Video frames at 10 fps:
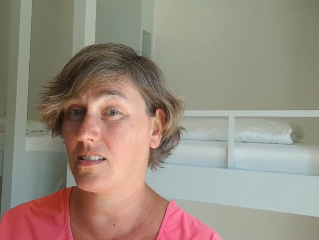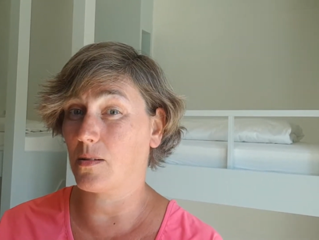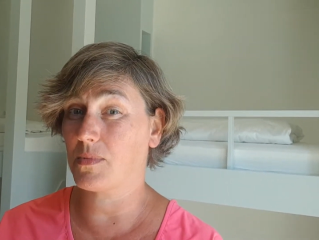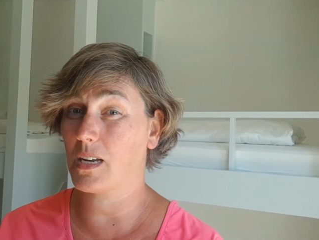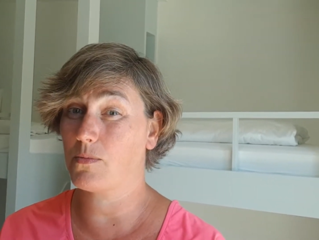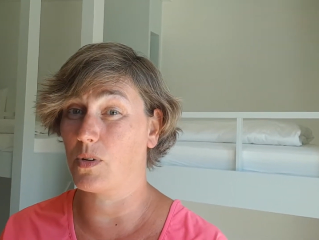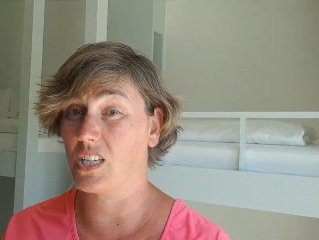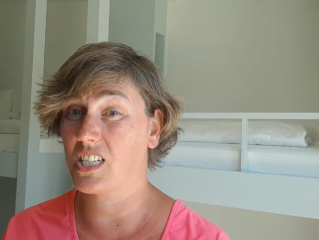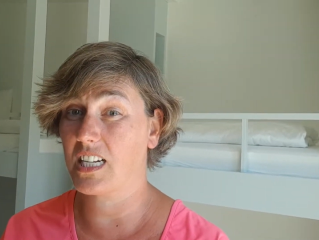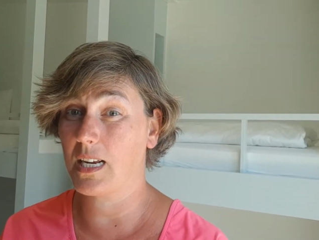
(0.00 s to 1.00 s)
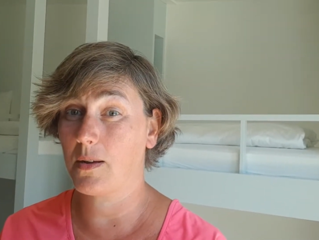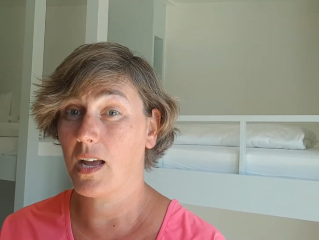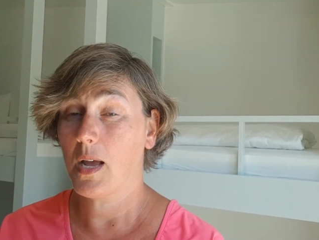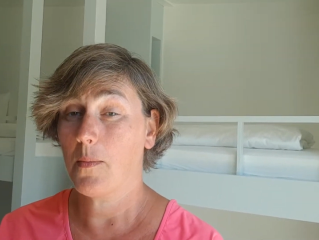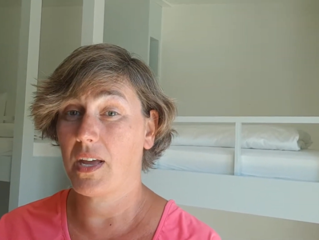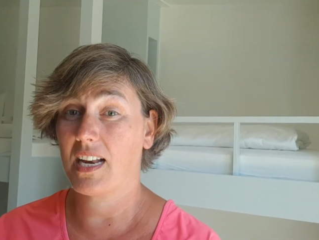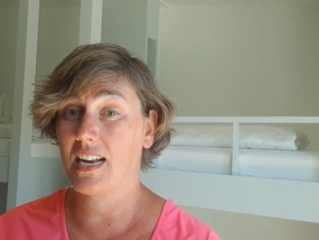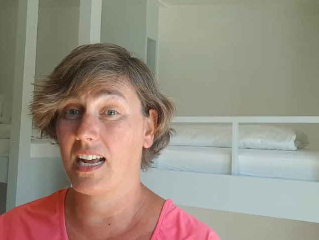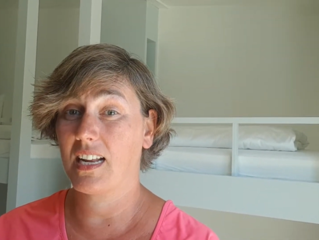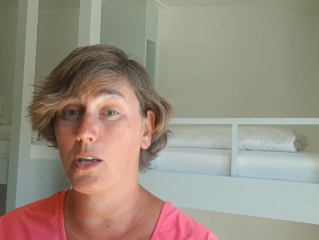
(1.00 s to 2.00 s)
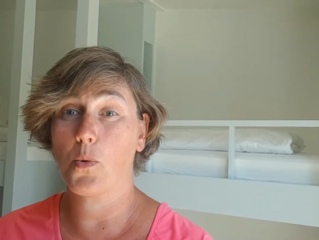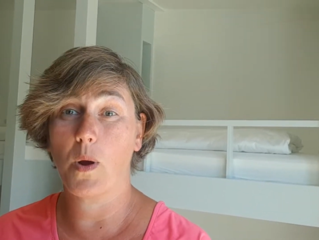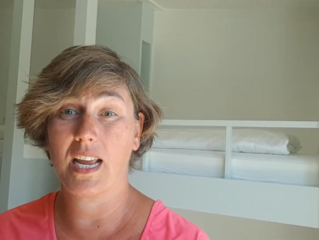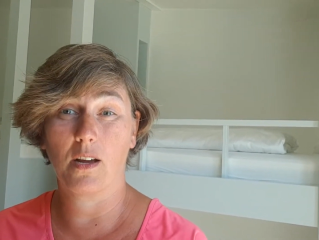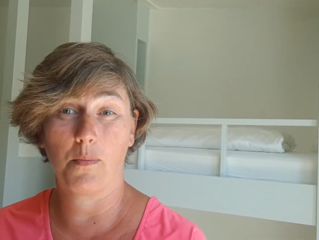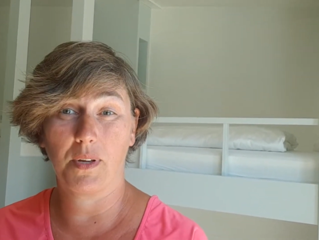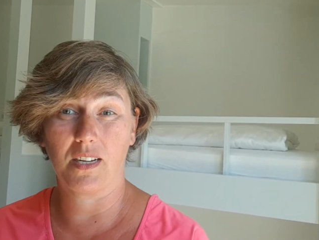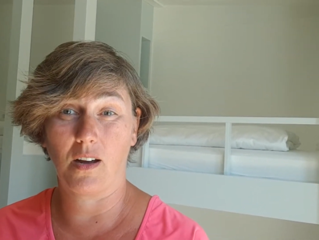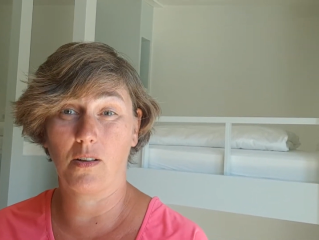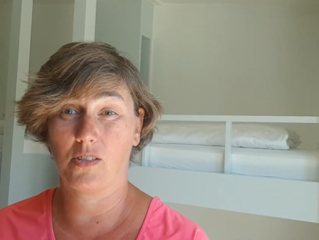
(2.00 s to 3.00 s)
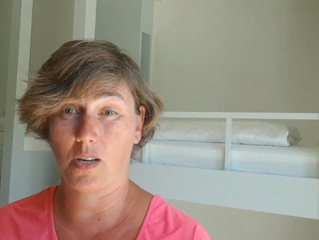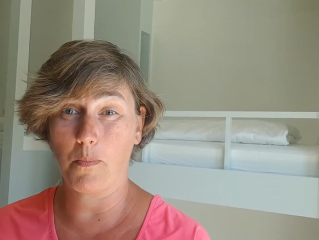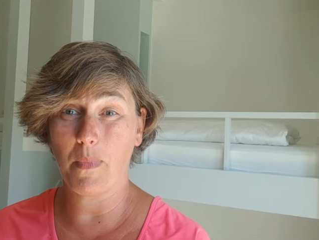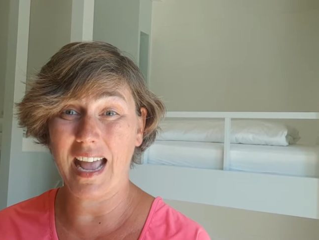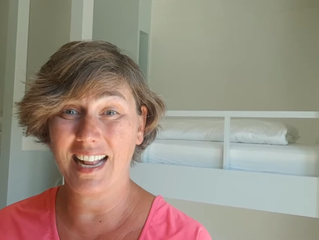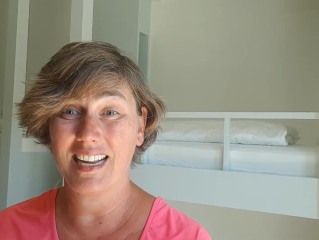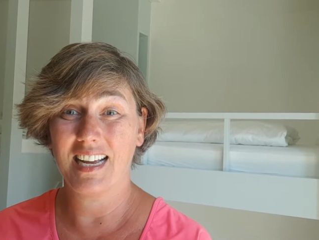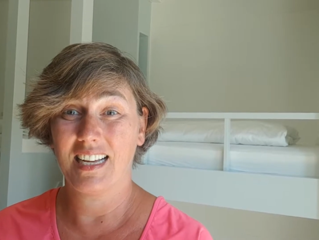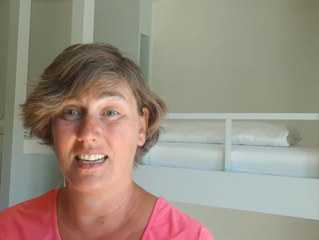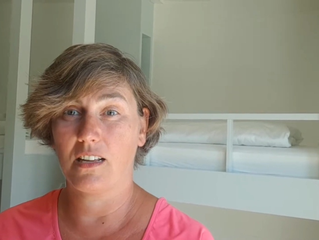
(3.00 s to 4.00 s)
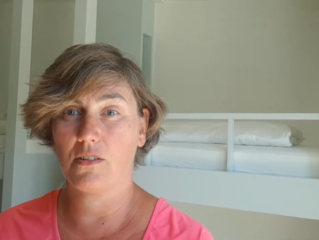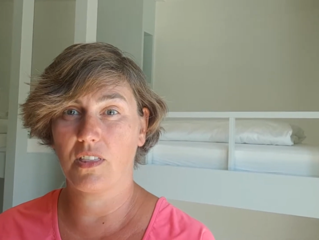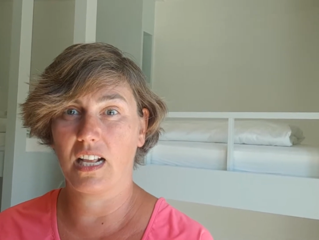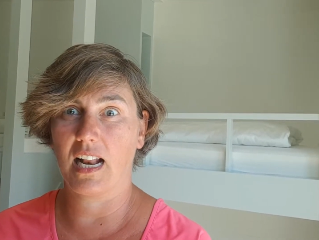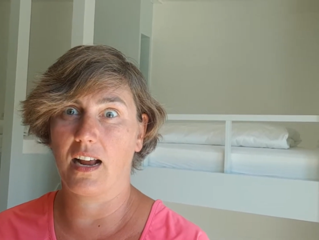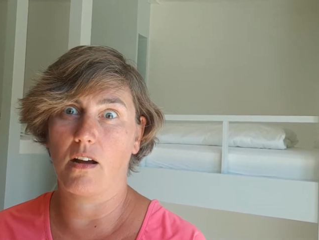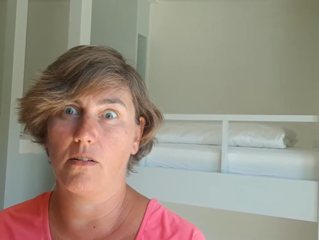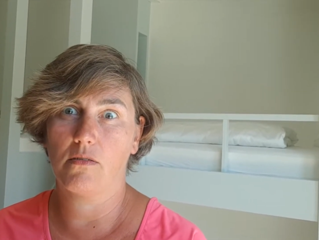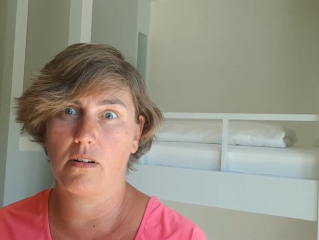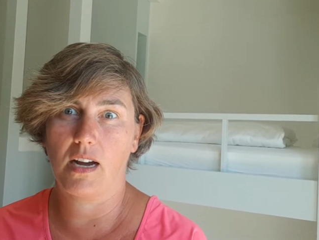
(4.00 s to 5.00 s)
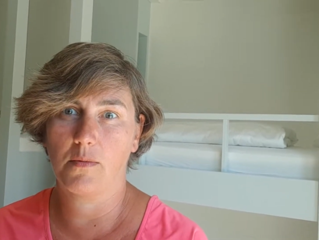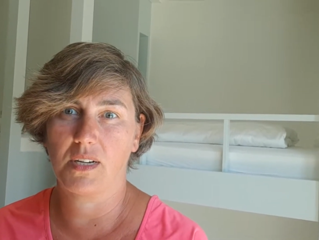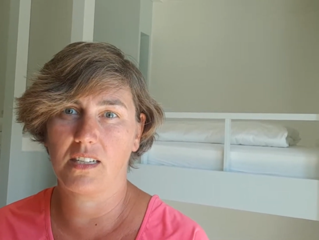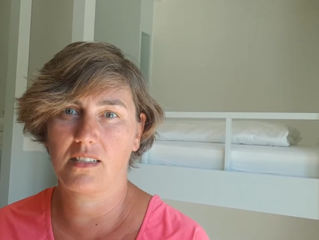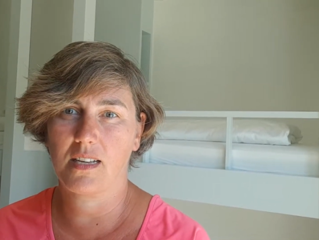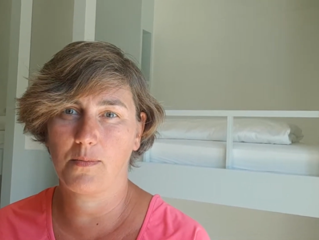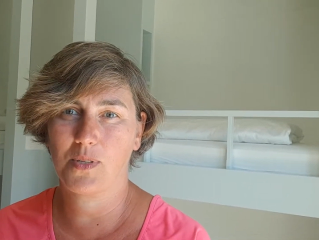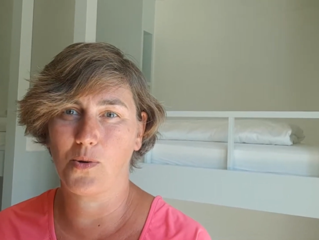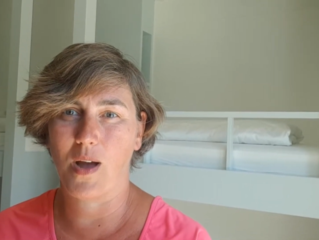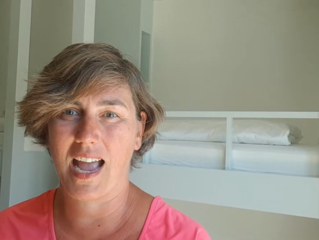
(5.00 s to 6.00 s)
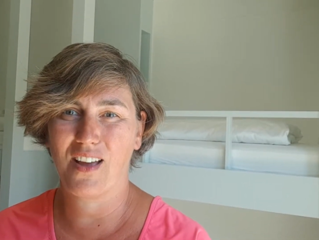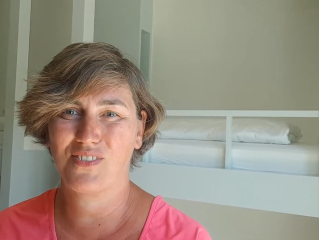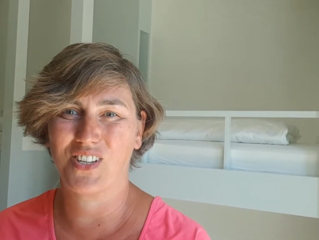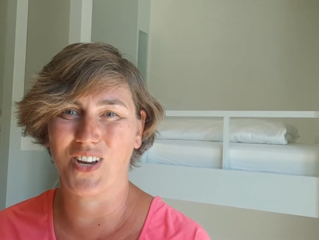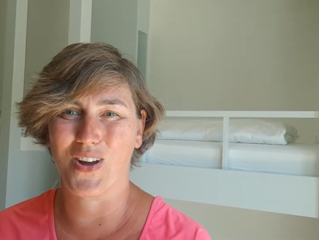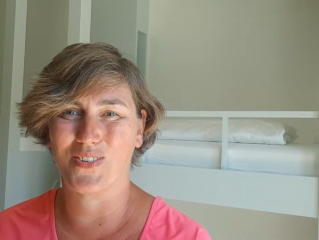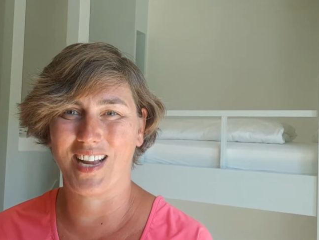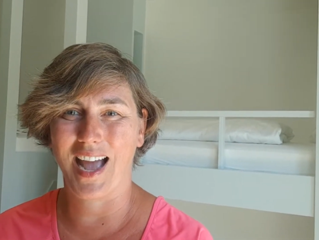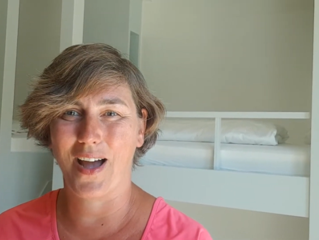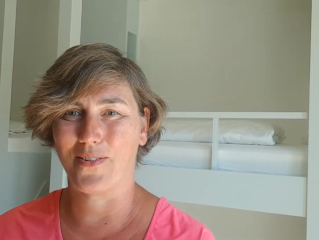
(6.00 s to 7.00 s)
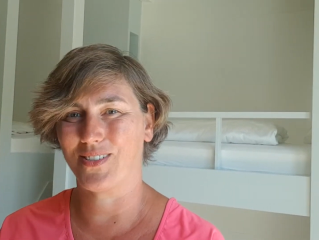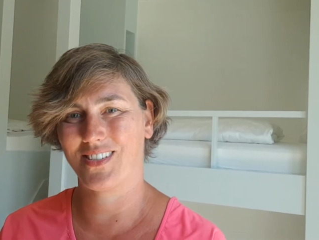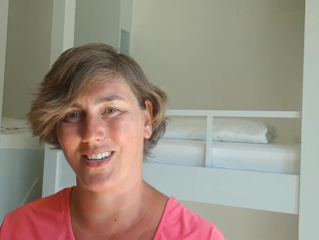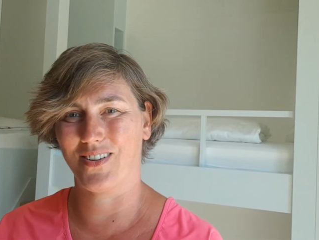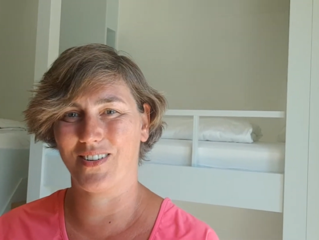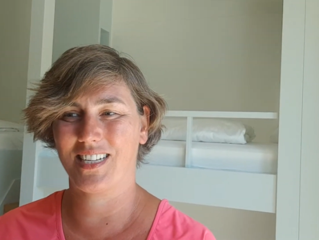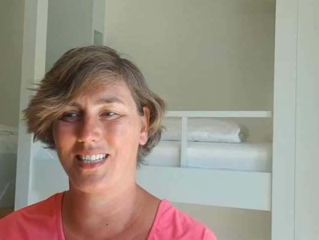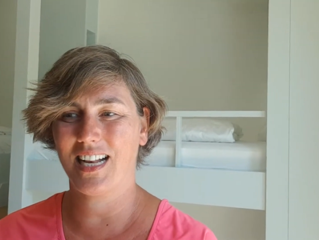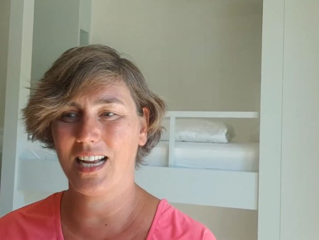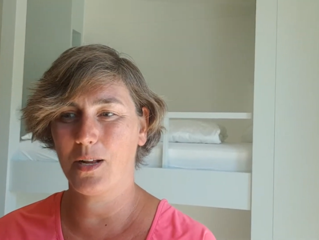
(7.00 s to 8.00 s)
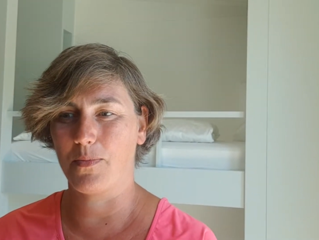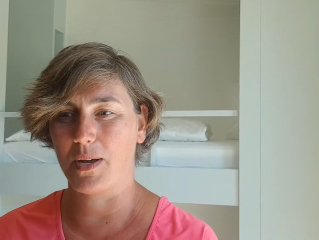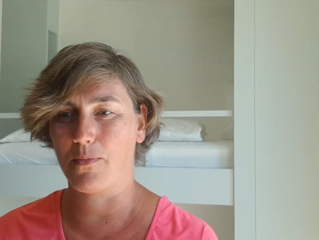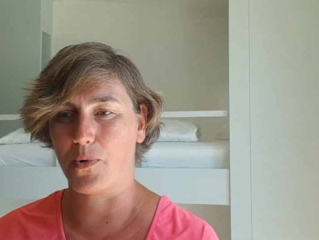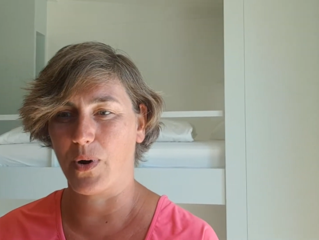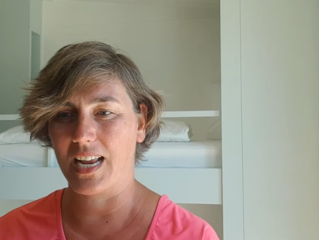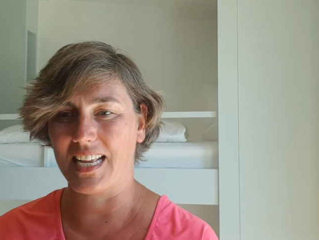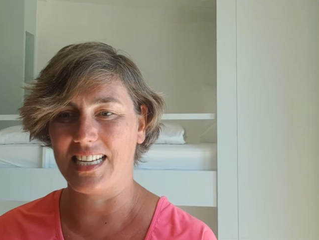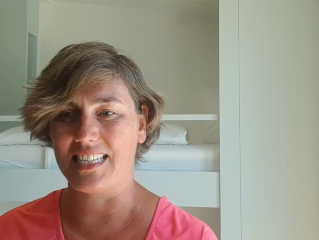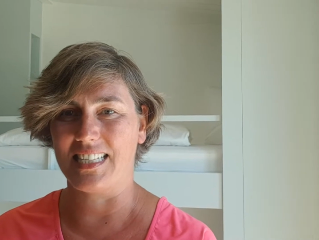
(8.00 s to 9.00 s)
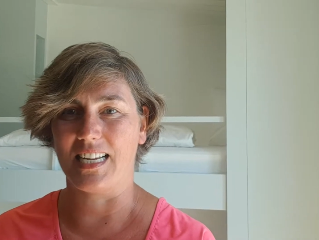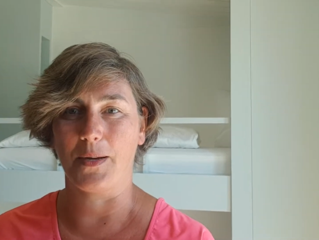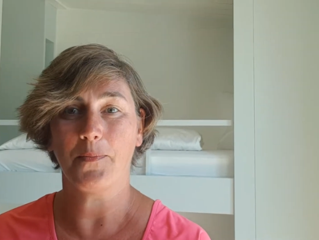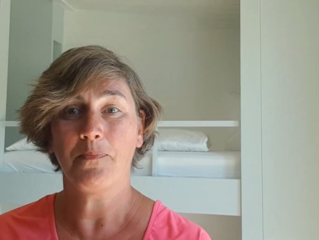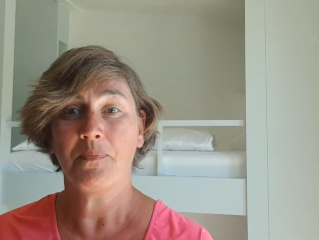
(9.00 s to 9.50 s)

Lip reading: Sometimes when you sleep at night and you wake up in the top bed, then you think like, oh, how many steps do I have to go down? So it's a little bit more easy.